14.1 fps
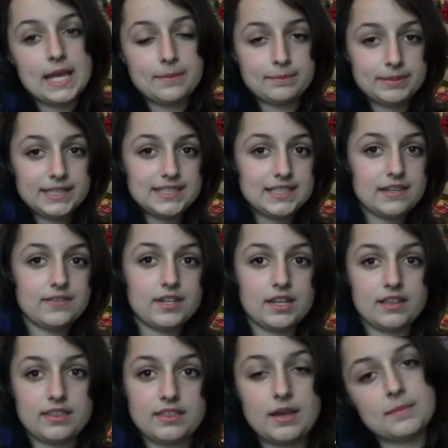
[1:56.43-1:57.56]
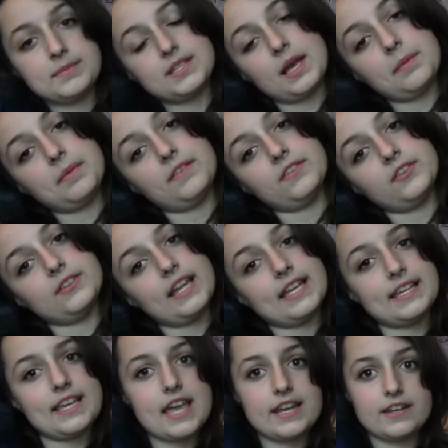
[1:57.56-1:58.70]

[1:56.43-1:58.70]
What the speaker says: and please give it a thumbs up if you like it,